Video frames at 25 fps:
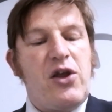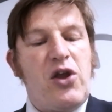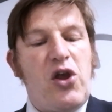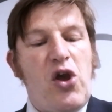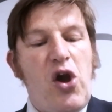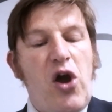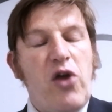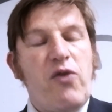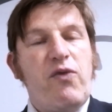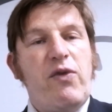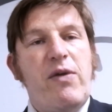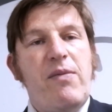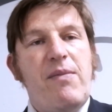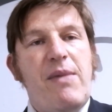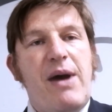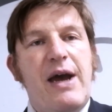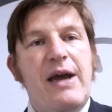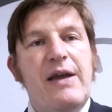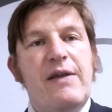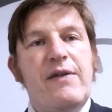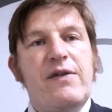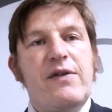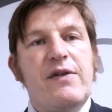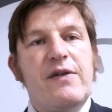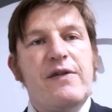God
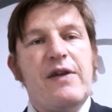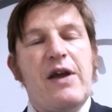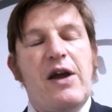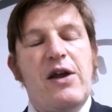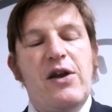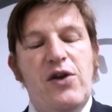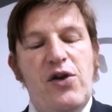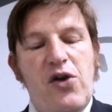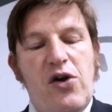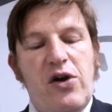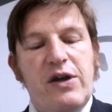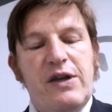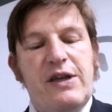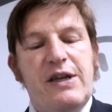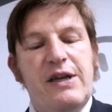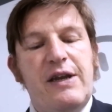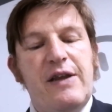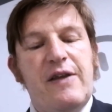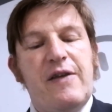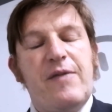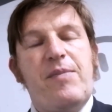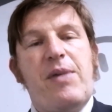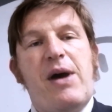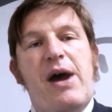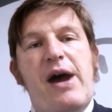reminds us not to
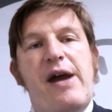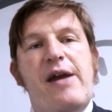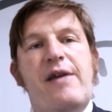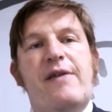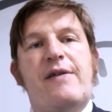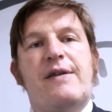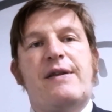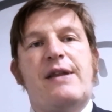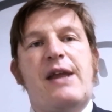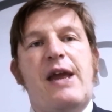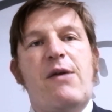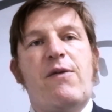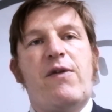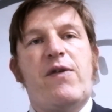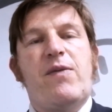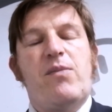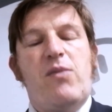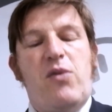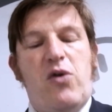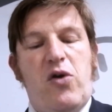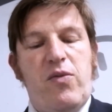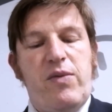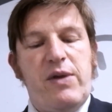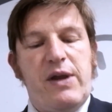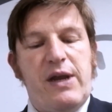despise a day of
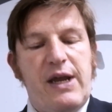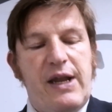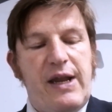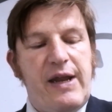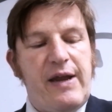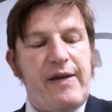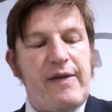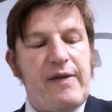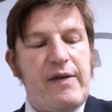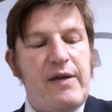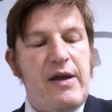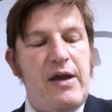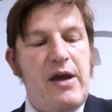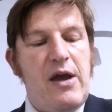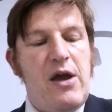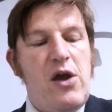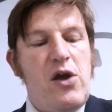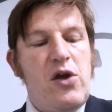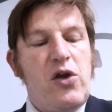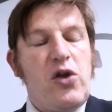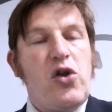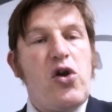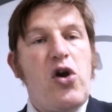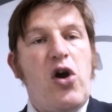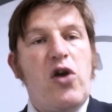small beginnings.
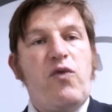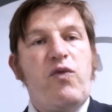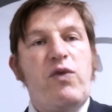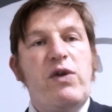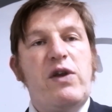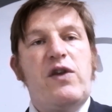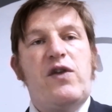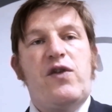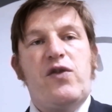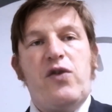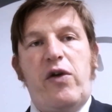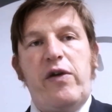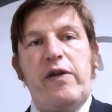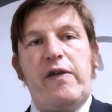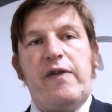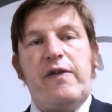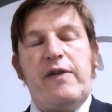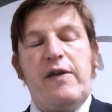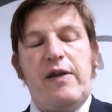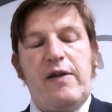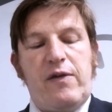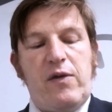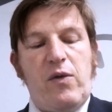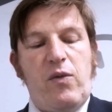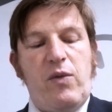God
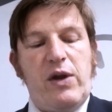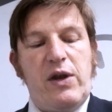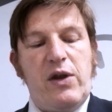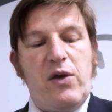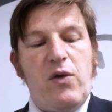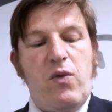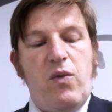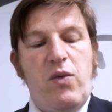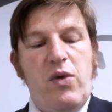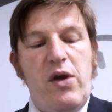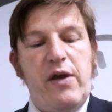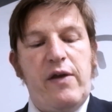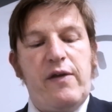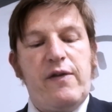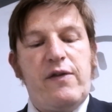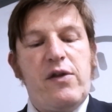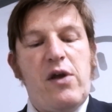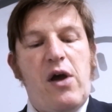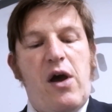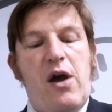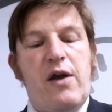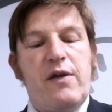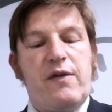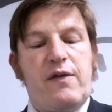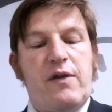rejoices when the work
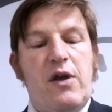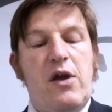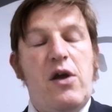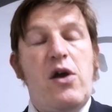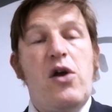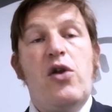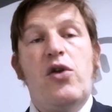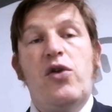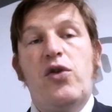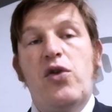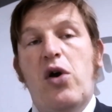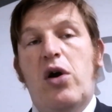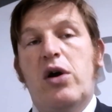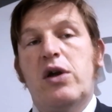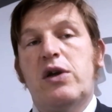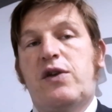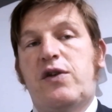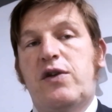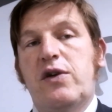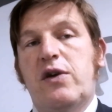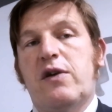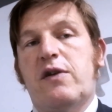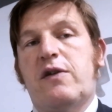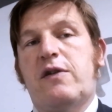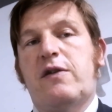starts, not
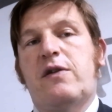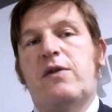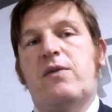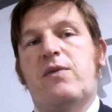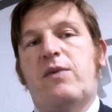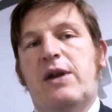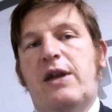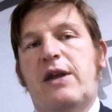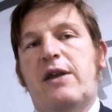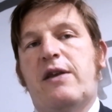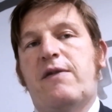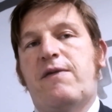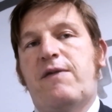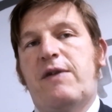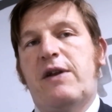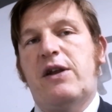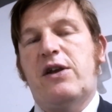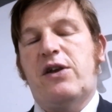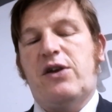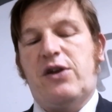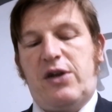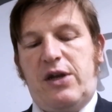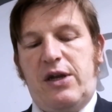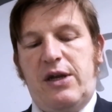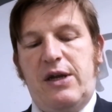just when it's
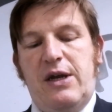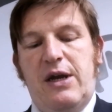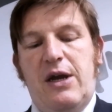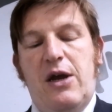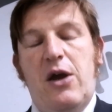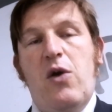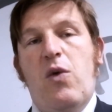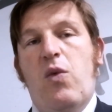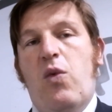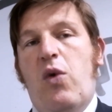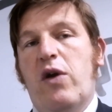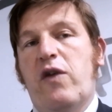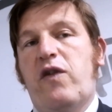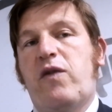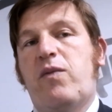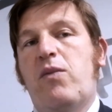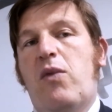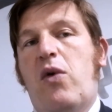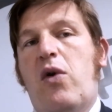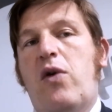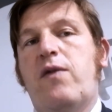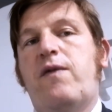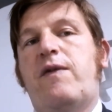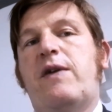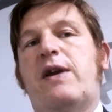finished. What
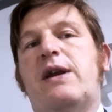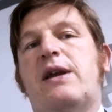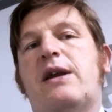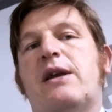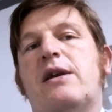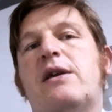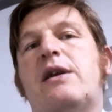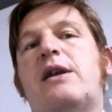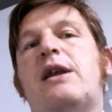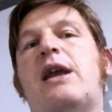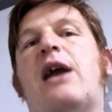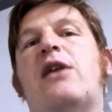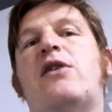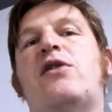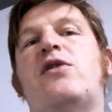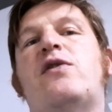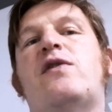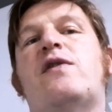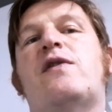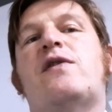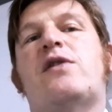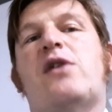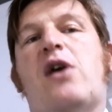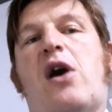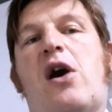small thing can you
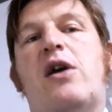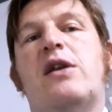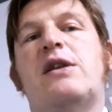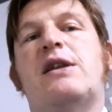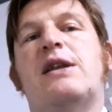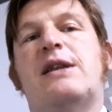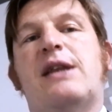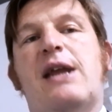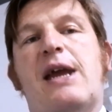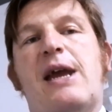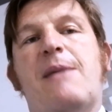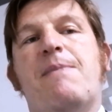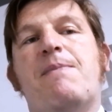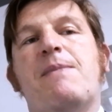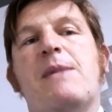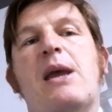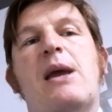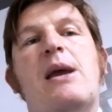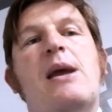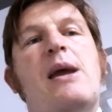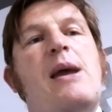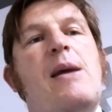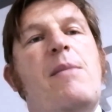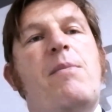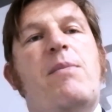start today?
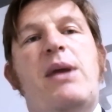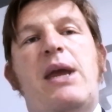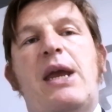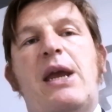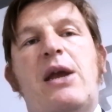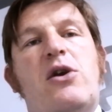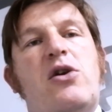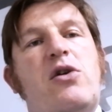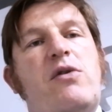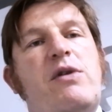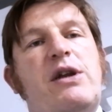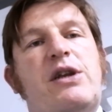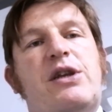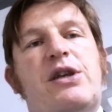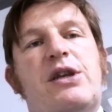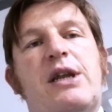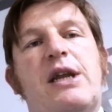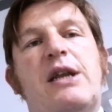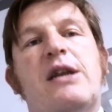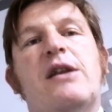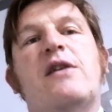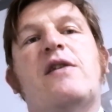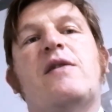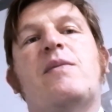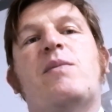Be encouraged
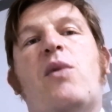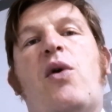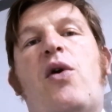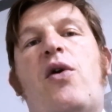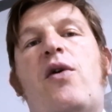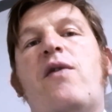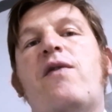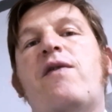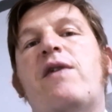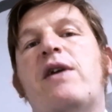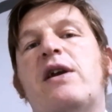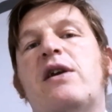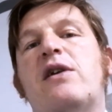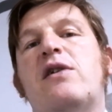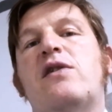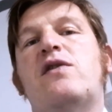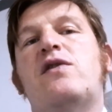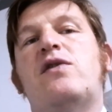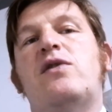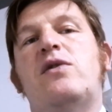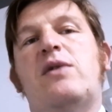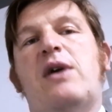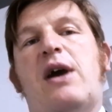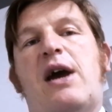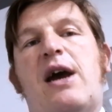in the small
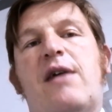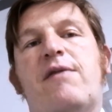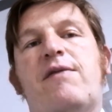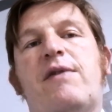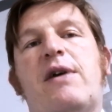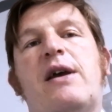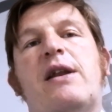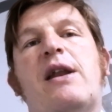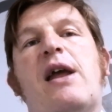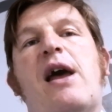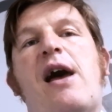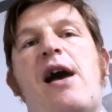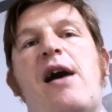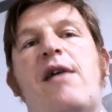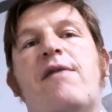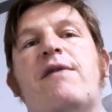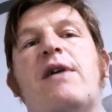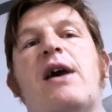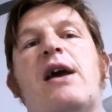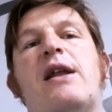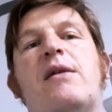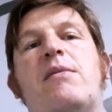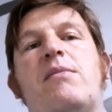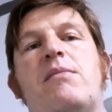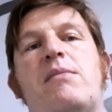things you have, and have
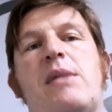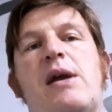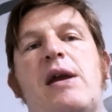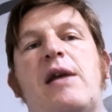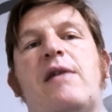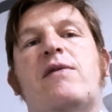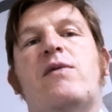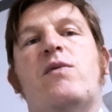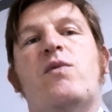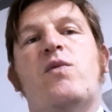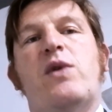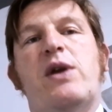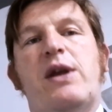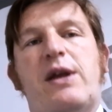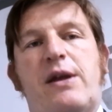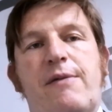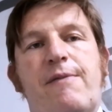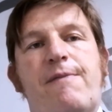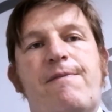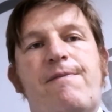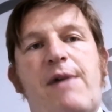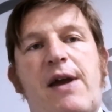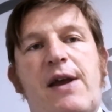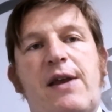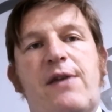an amazing week.
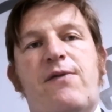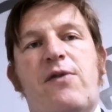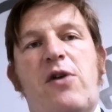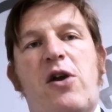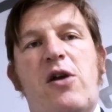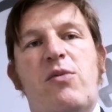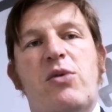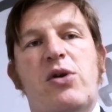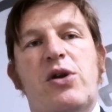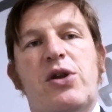Thanks very